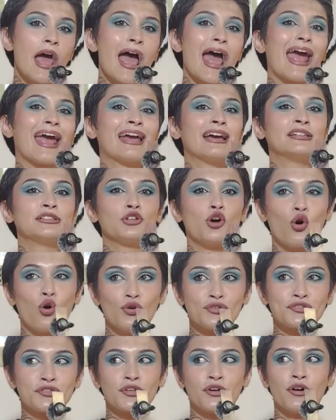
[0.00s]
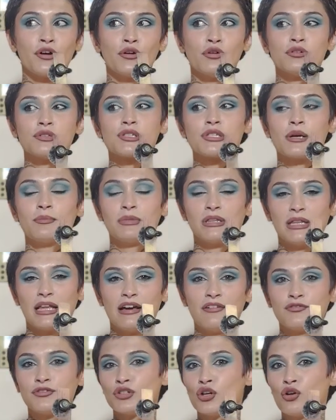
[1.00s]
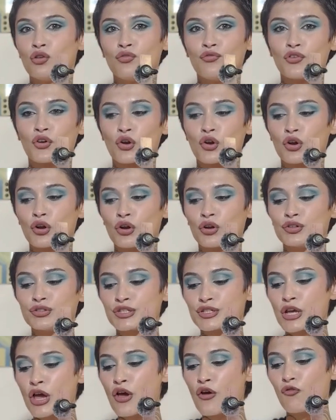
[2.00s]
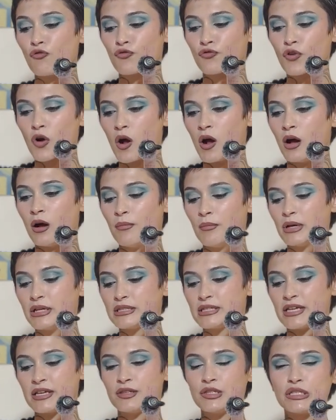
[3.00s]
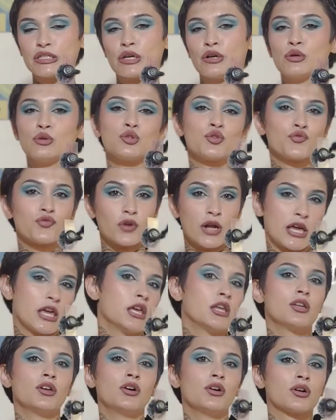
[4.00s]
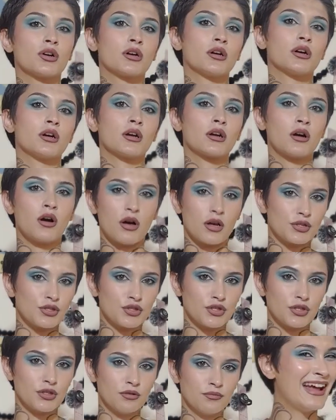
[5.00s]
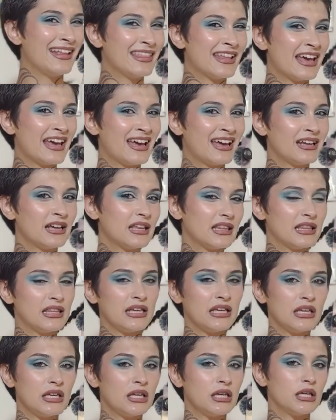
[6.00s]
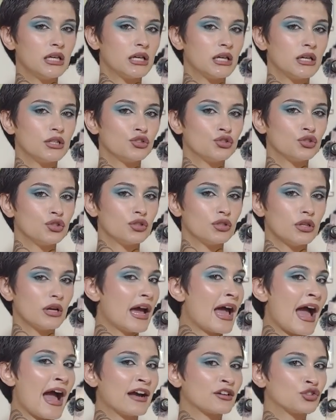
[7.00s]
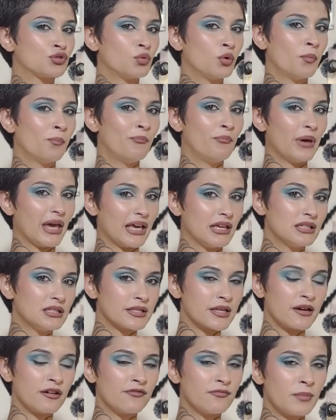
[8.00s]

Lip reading: and also some leftovers from Tinzo's Frankenhooker costume. And then the actual base of